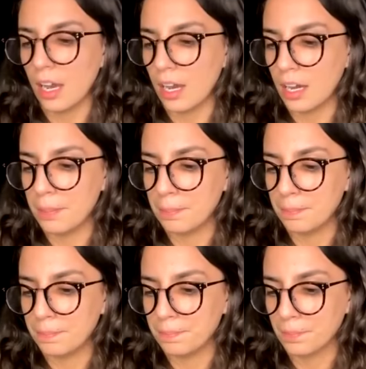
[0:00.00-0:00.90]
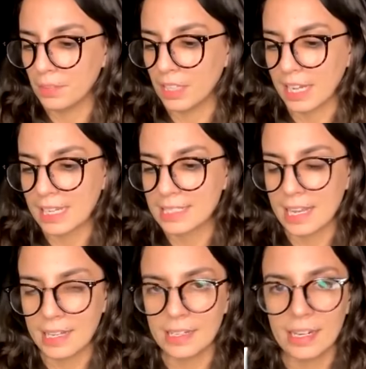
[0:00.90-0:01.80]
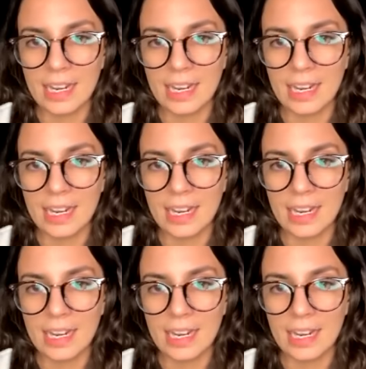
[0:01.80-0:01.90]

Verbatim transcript: Um, like I said,